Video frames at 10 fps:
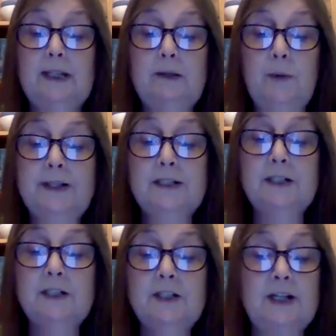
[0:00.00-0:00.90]
He went
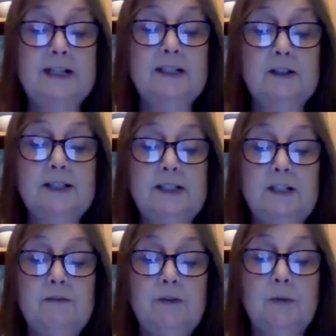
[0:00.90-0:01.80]
into the little
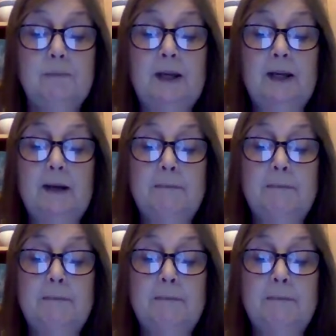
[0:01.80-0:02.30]
sitting room